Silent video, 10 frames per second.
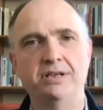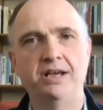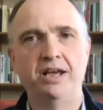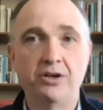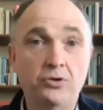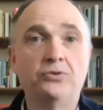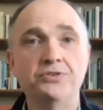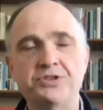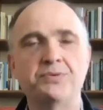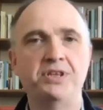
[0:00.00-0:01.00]
in
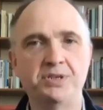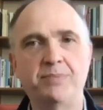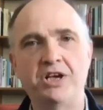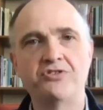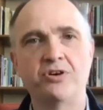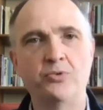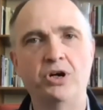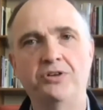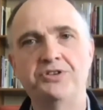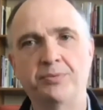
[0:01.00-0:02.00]
accordance with his pleasure and
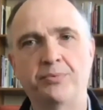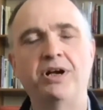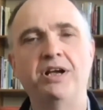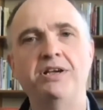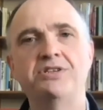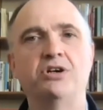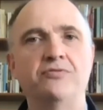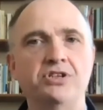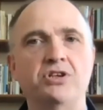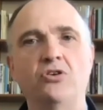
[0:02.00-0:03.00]
will, to the praise of
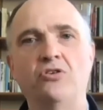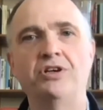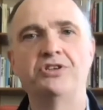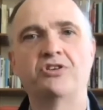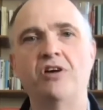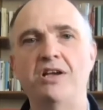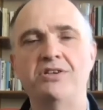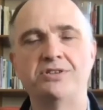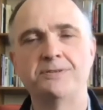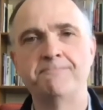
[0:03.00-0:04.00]
his glorious grace.